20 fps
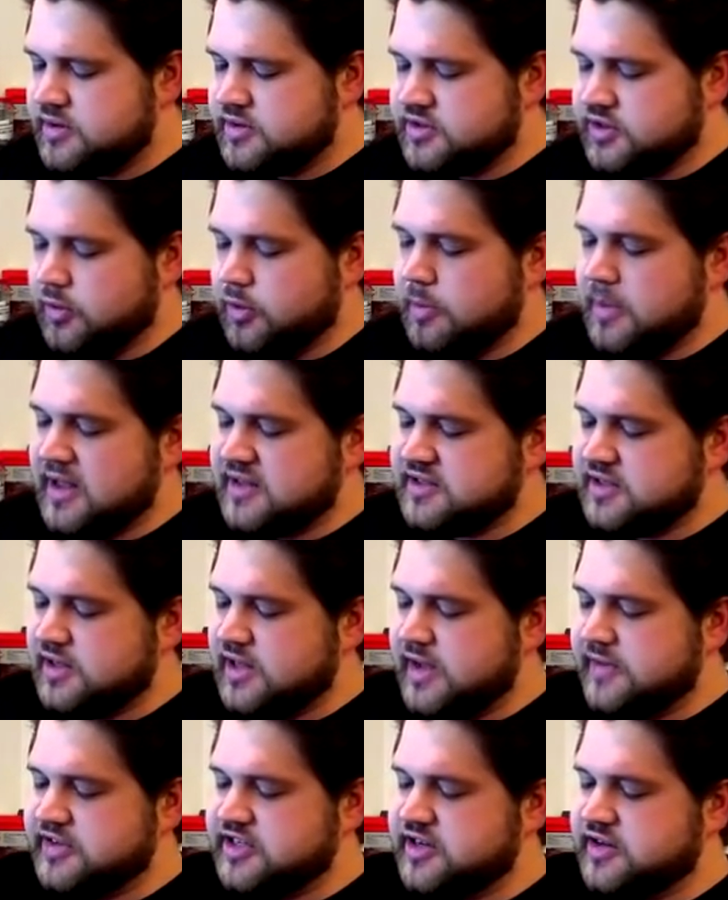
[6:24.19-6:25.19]
So we're bouncing
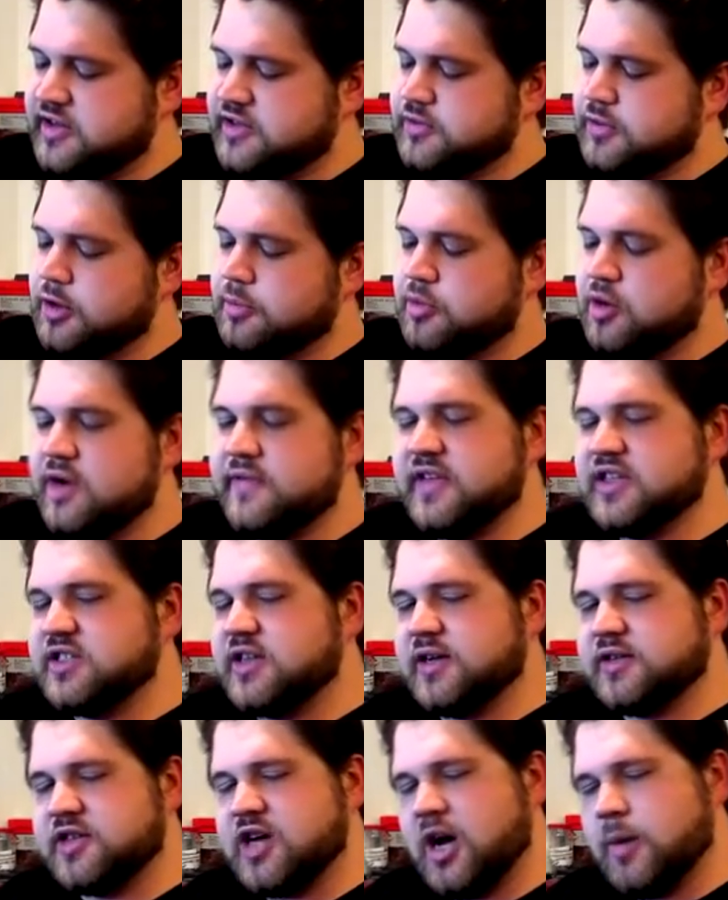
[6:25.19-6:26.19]
Leyvaten in this one. The previous
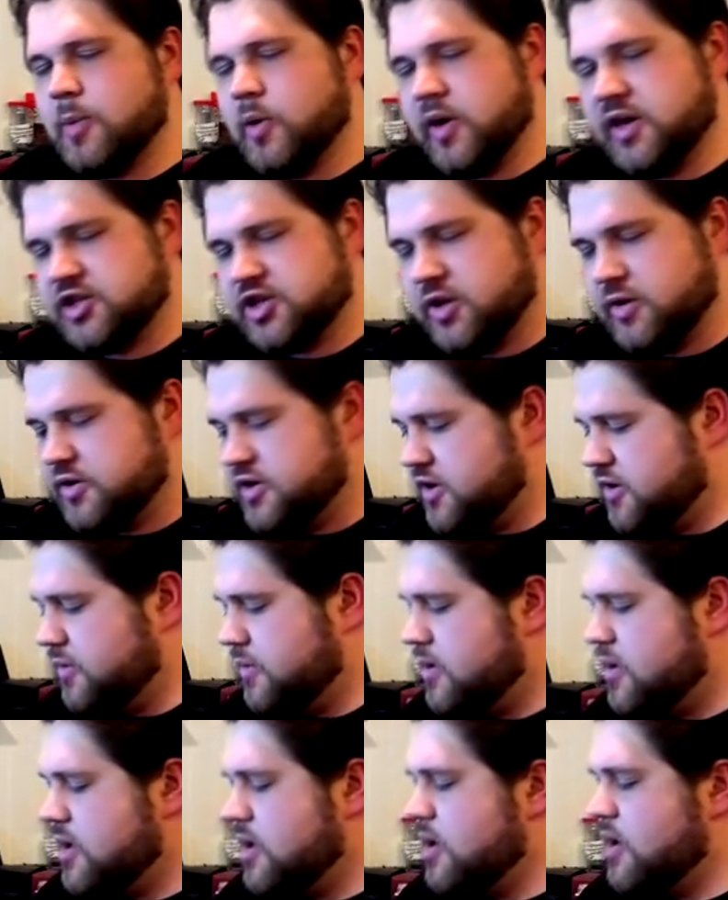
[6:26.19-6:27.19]
Ducks combo I showed
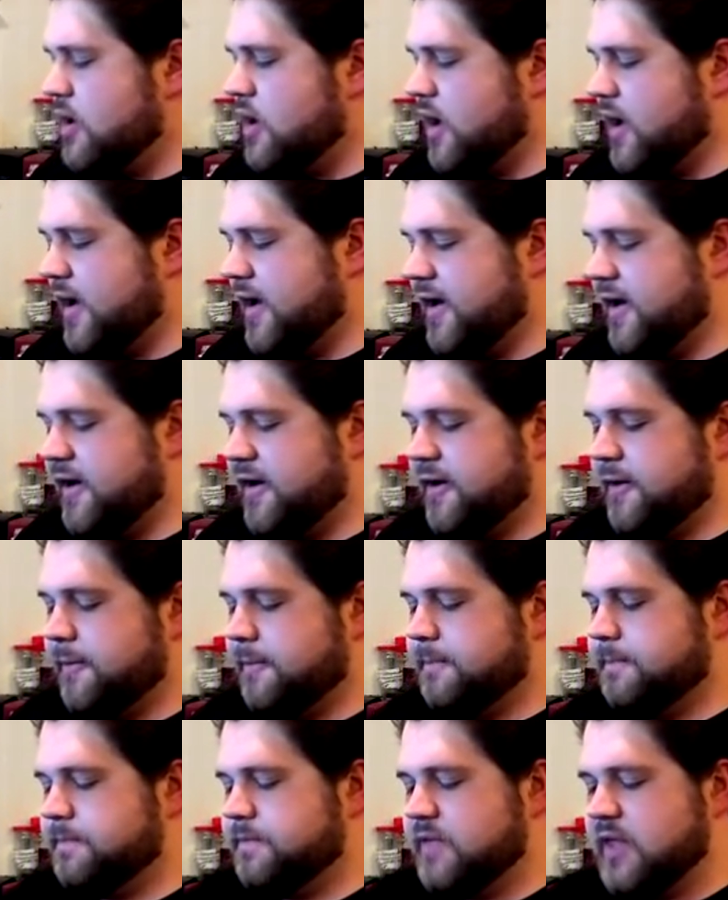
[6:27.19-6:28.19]
you
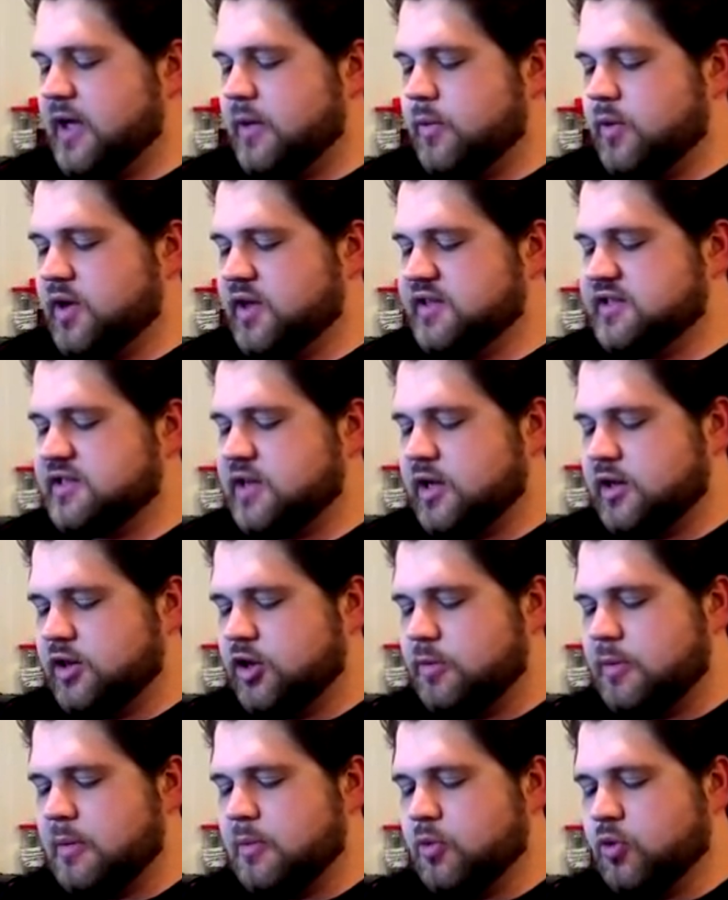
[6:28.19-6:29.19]
that was a
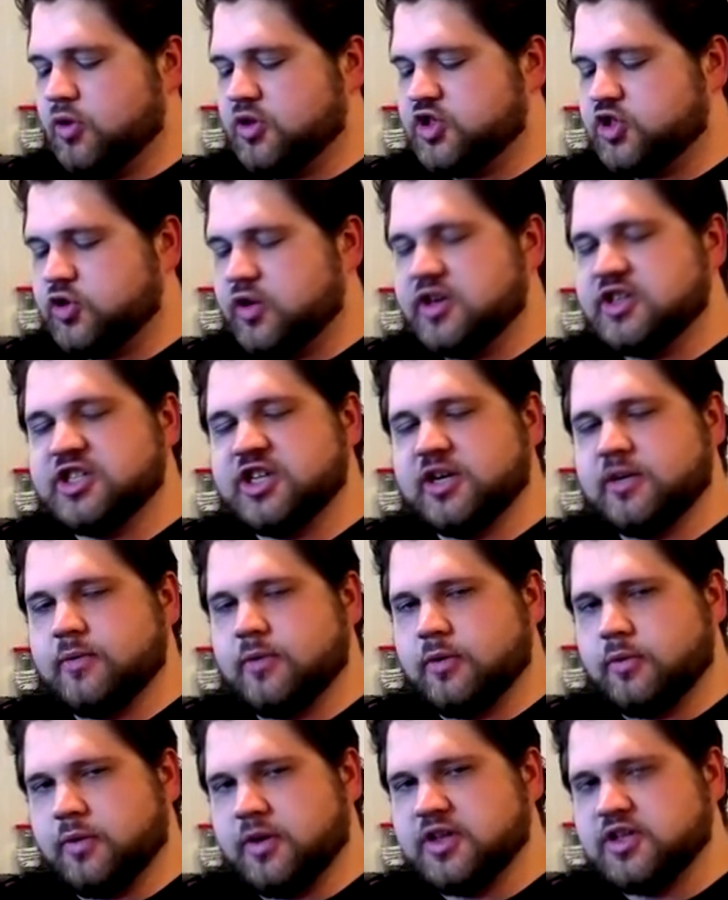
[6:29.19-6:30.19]
little bit more stringent
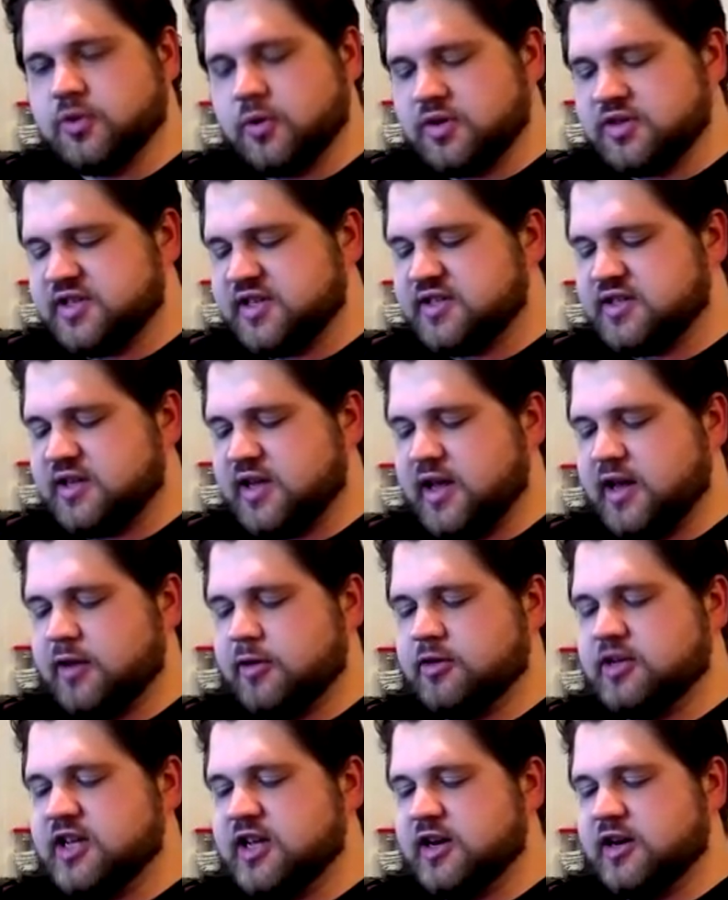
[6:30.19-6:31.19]
with resources
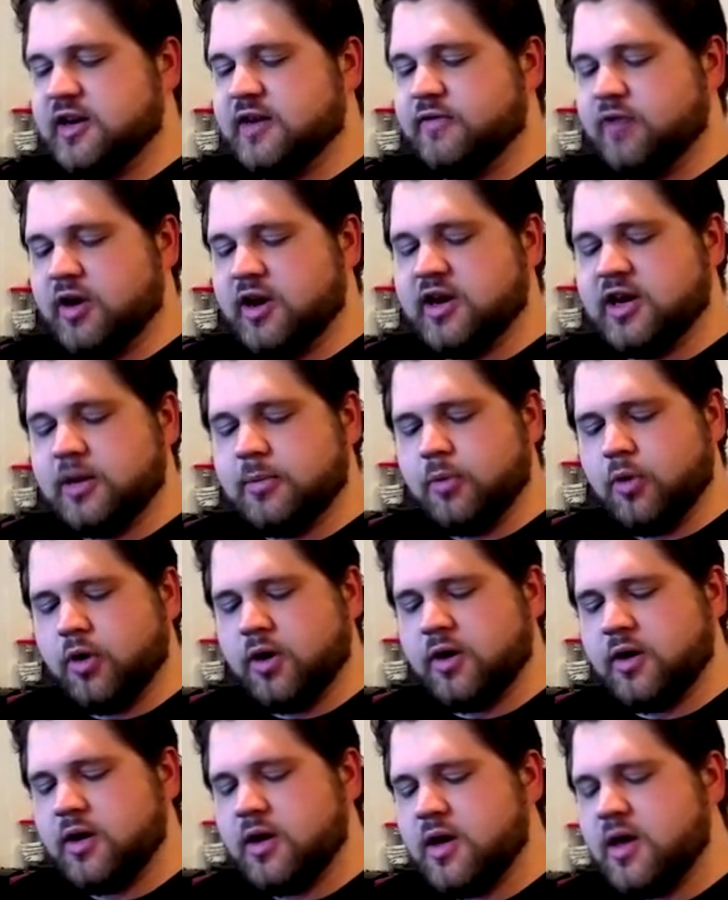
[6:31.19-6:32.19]
and did a different ending
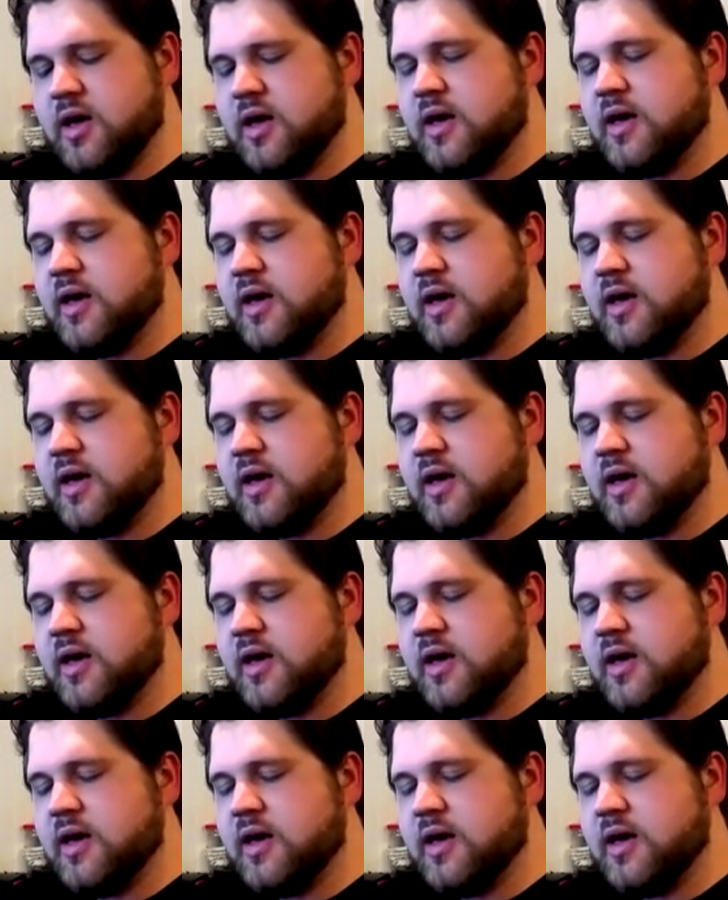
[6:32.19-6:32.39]
board